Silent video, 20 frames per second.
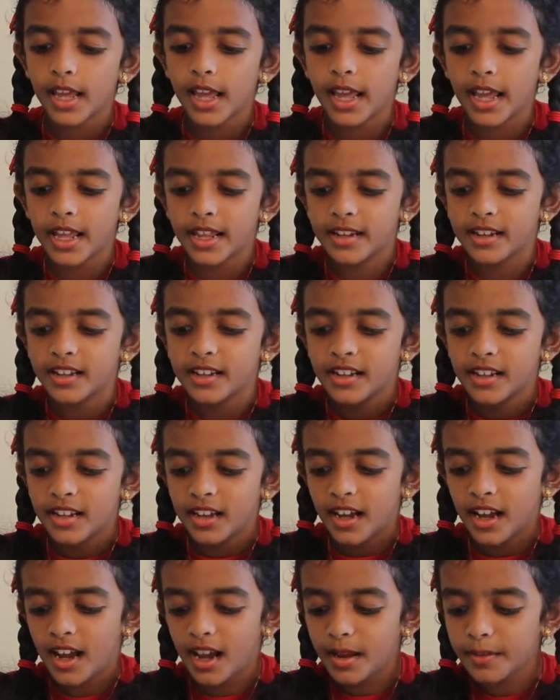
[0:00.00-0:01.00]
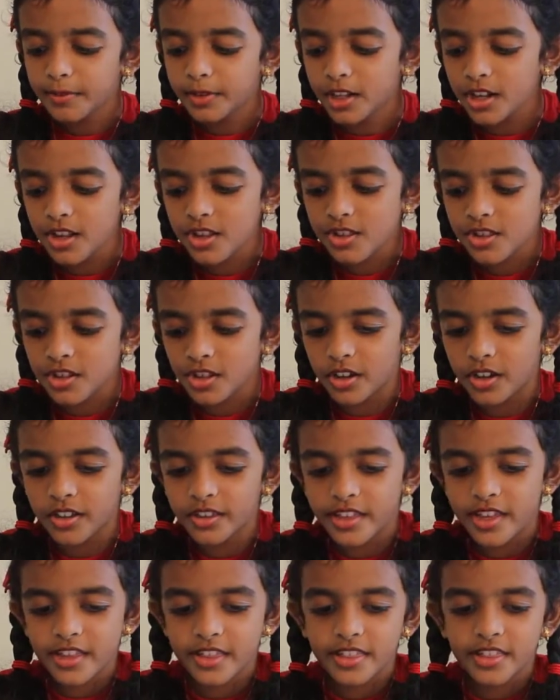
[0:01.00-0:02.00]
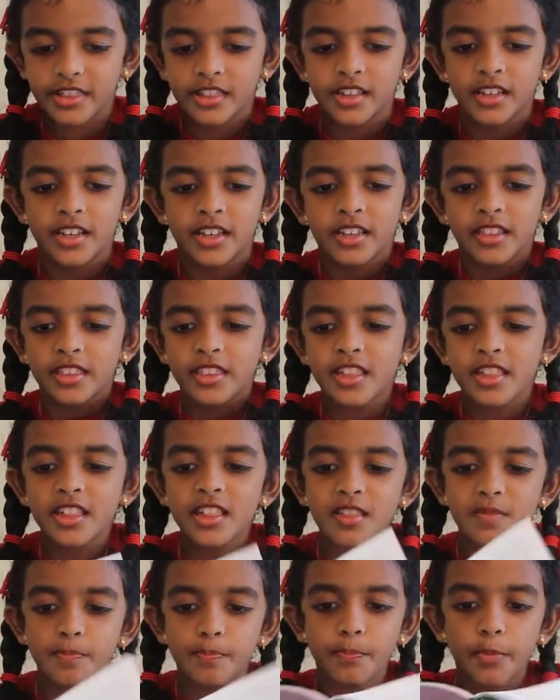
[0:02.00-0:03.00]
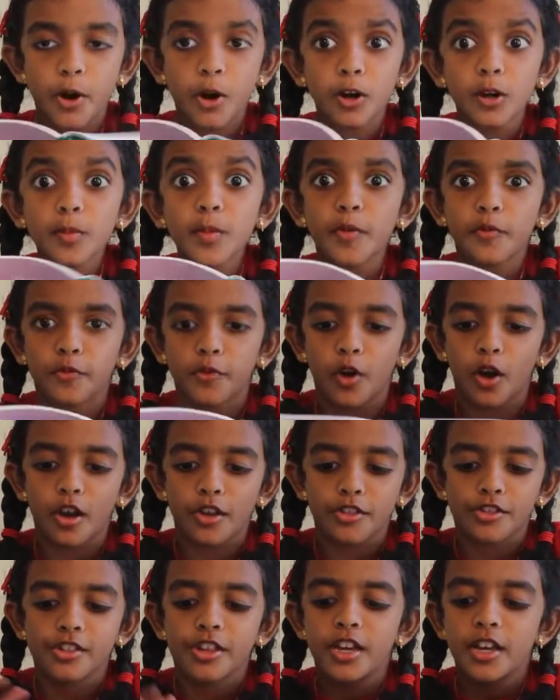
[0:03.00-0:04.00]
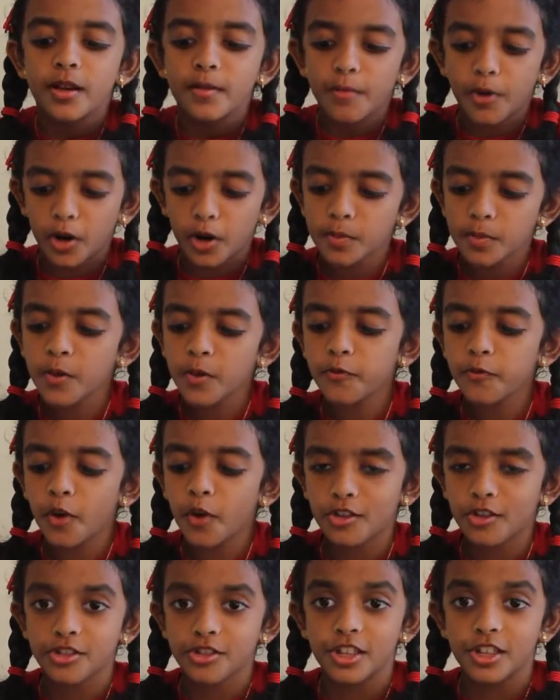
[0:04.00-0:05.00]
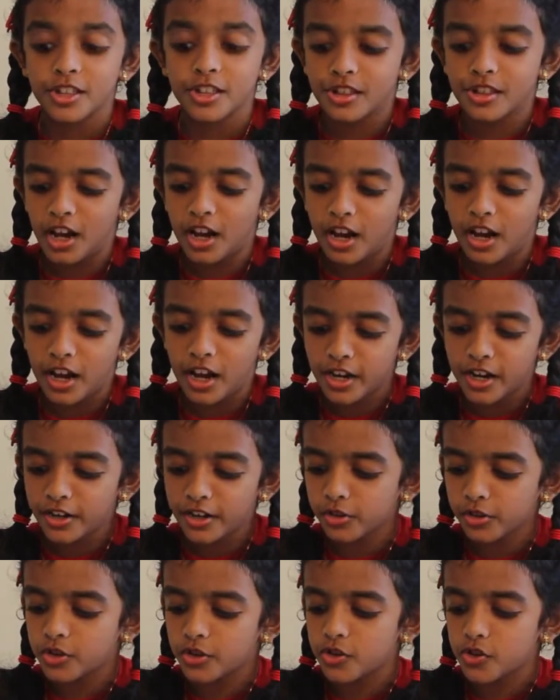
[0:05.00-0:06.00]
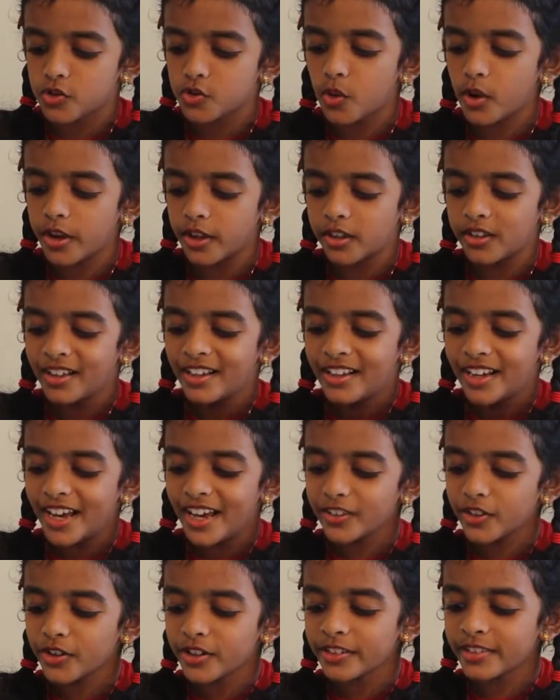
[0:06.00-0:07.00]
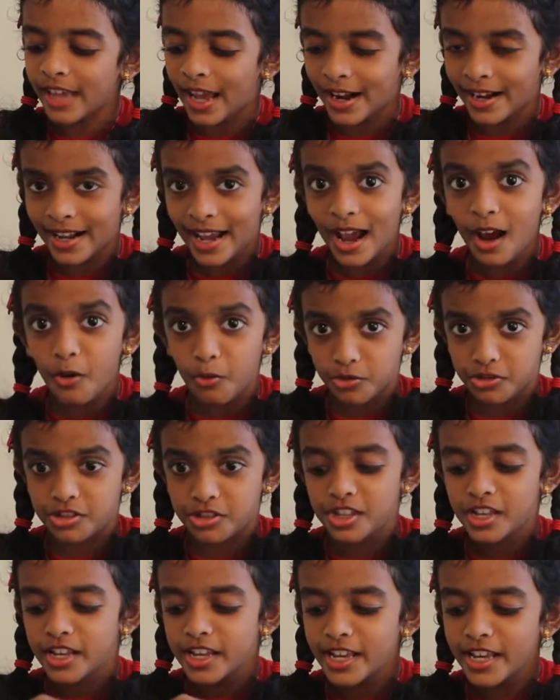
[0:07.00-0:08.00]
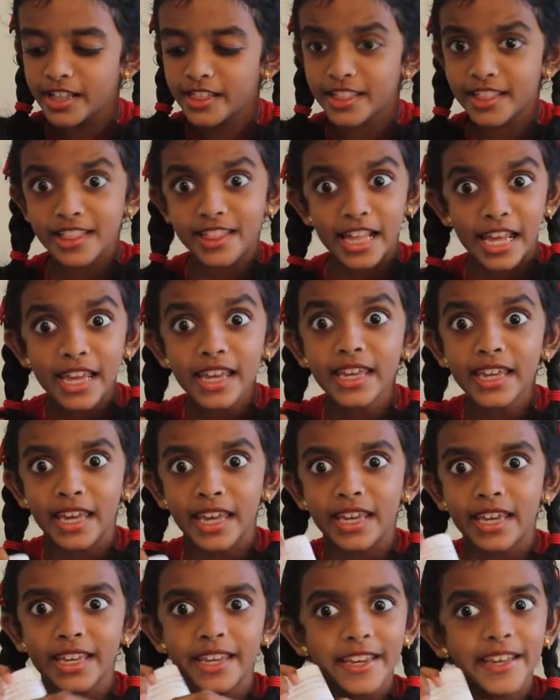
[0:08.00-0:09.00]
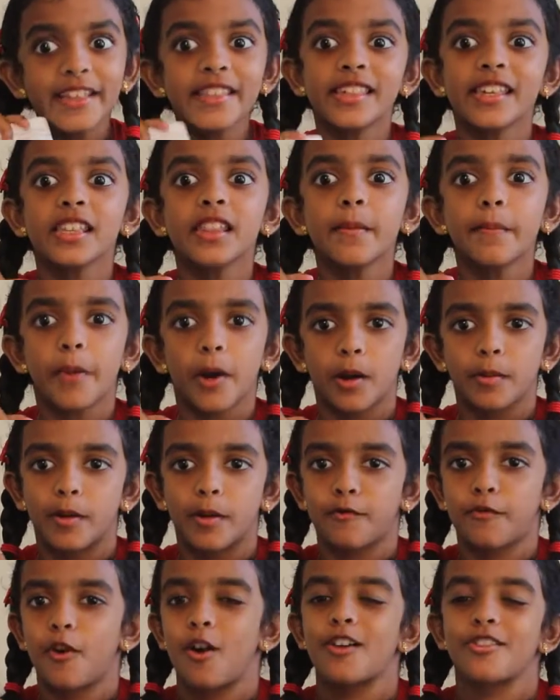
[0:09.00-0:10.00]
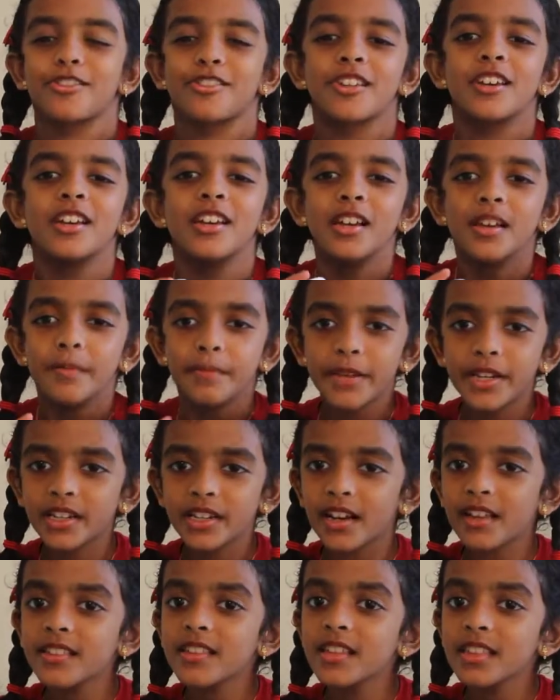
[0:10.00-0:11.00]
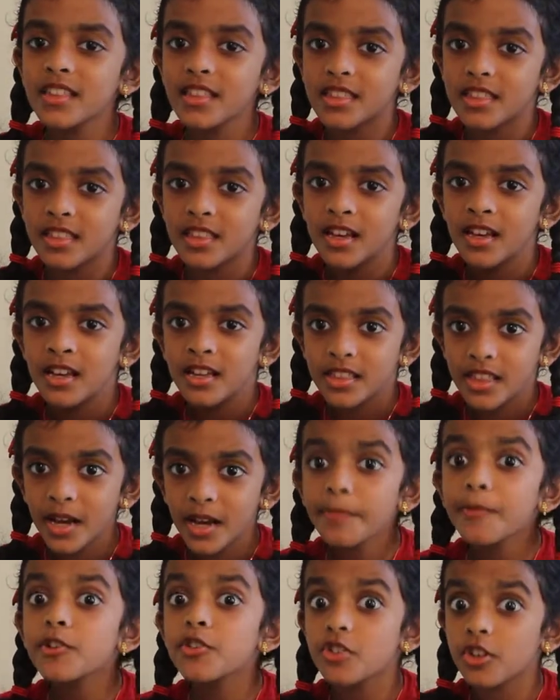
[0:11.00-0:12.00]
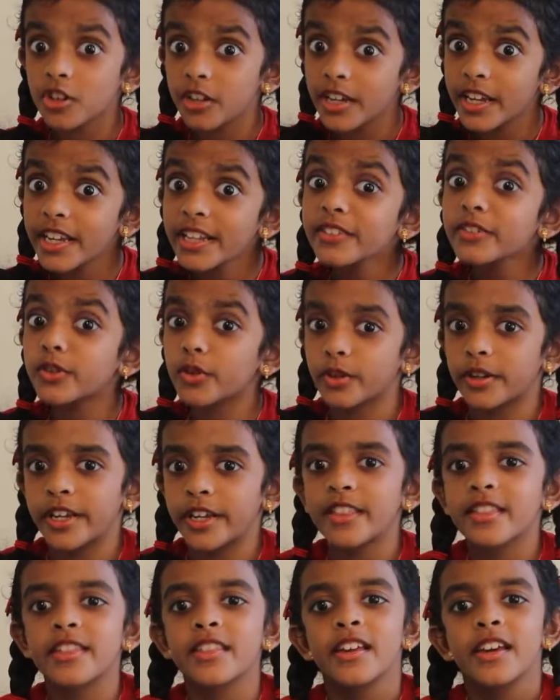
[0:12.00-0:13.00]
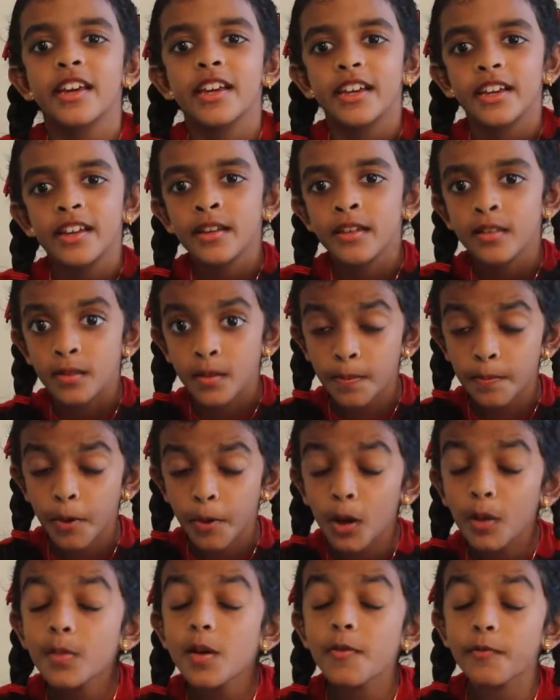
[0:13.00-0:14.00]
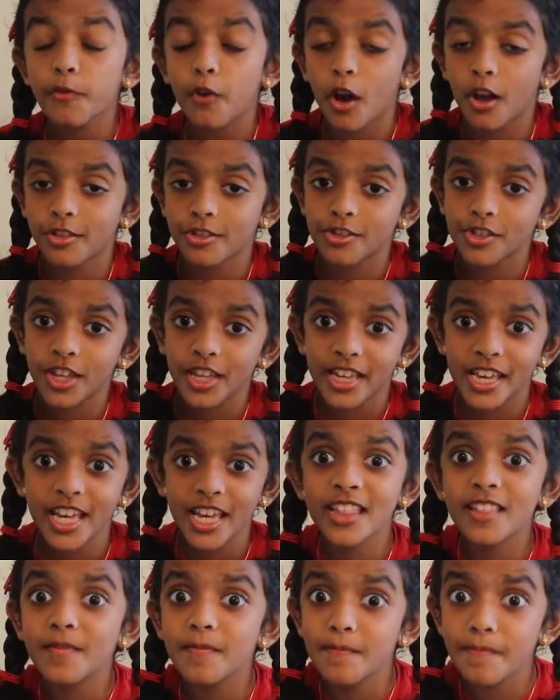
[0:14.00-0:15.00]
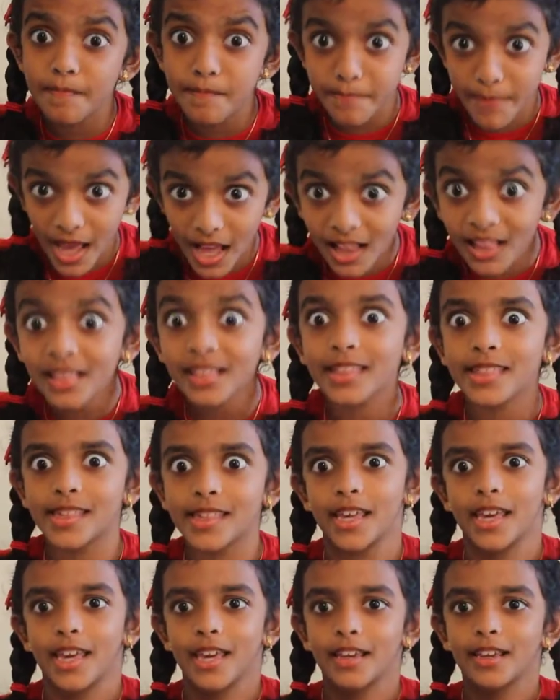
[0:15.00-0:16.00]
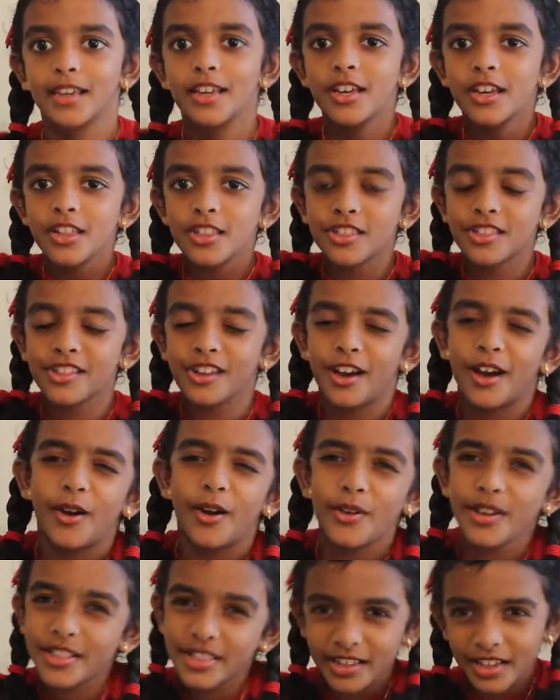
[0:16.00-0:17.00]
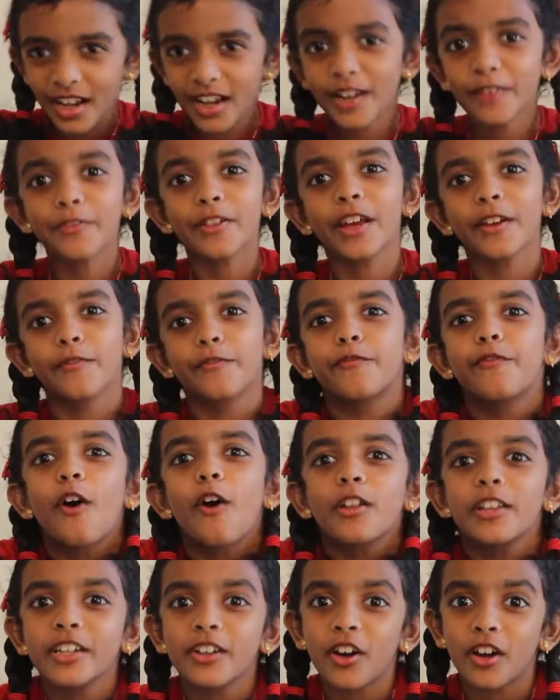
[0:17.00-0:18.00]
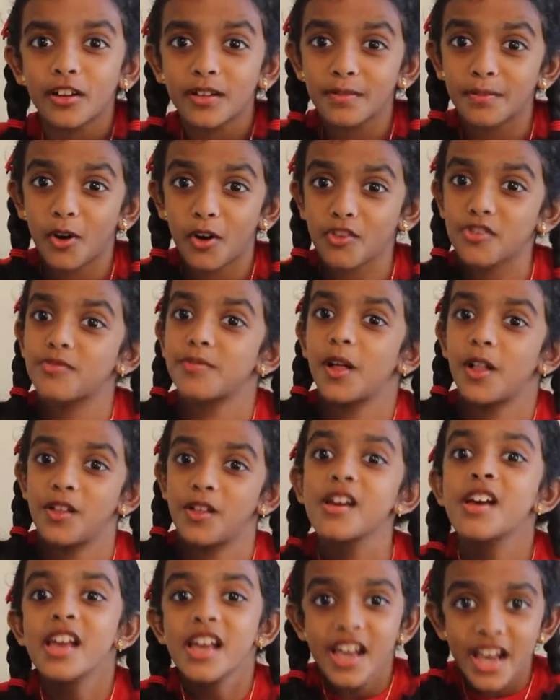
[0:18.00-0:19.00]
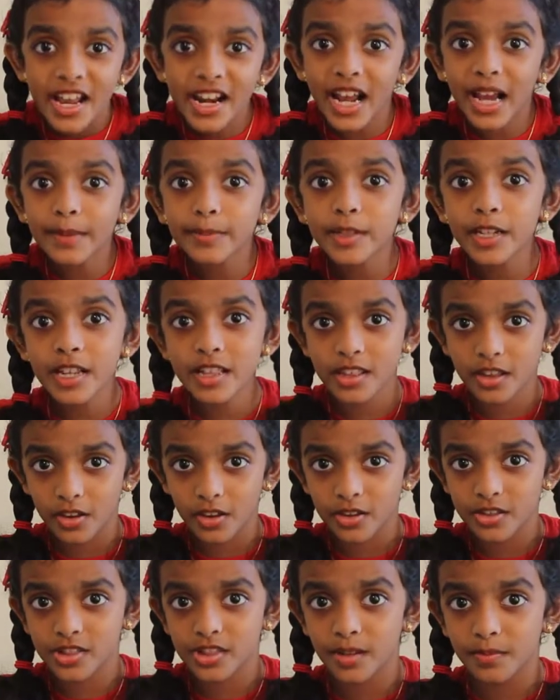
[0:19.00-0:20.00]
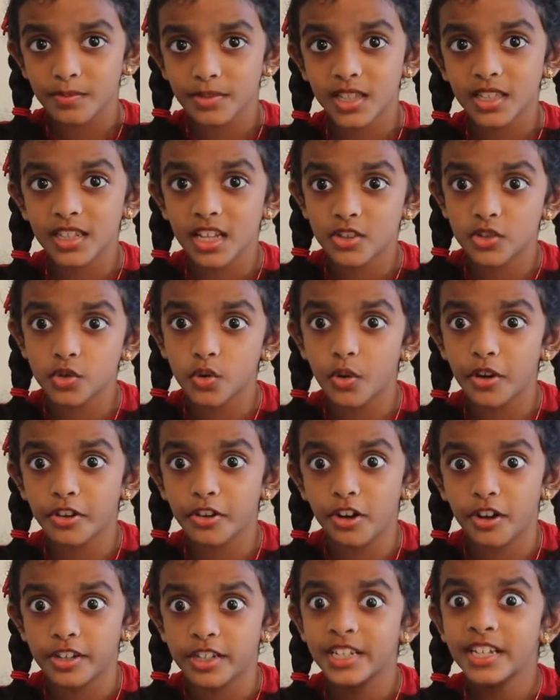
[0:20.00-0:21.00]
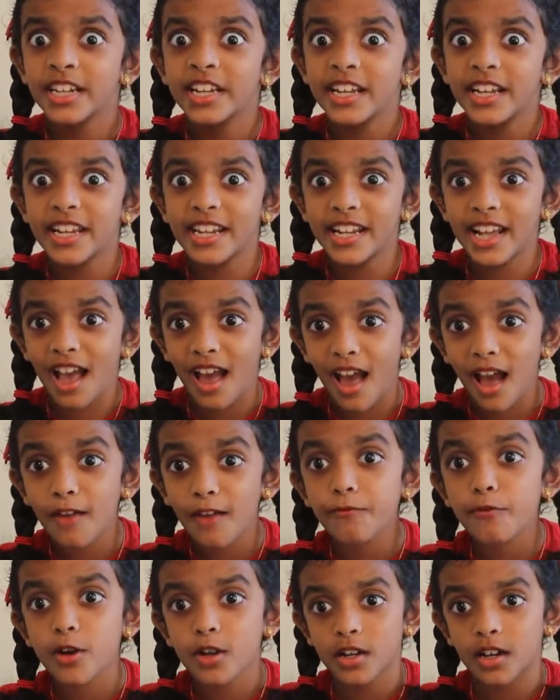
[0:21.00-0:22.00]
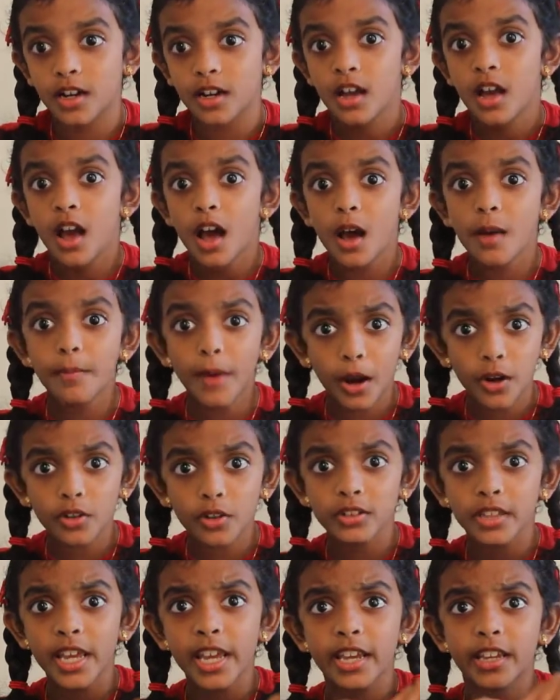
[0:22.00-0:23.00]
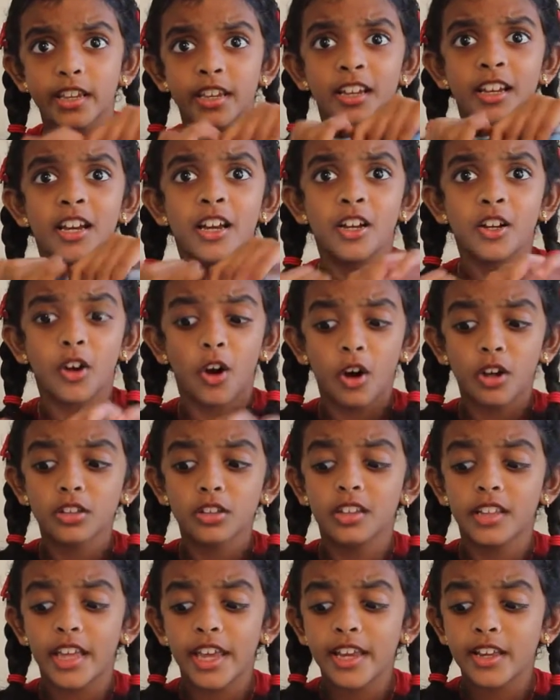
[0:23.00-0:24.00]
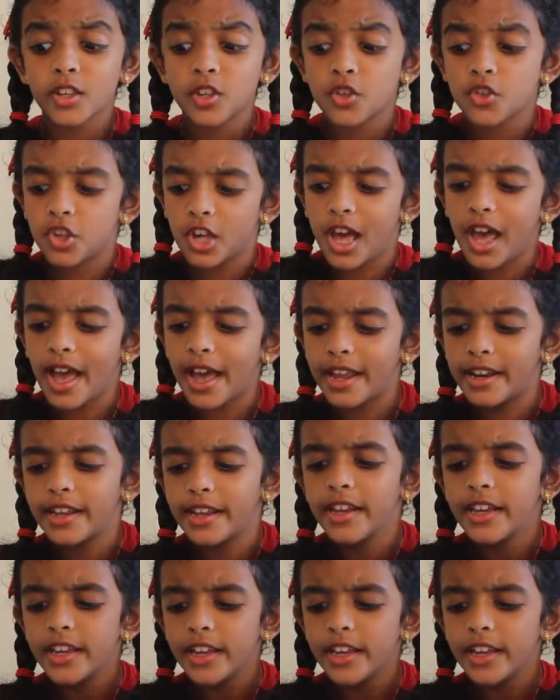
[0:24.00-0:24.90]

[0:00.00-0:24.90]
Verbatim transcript: And I'm going to show you this. This is permafrost. Permafrost is under the soil. And look at that house. It's sinking into the permafrost. Because of the temperature increase, the permafrost is melting, so it's kind of like falling on a marshmallow. And I'm going to tell you something that's going on in Africa about a lake called Lake Chad.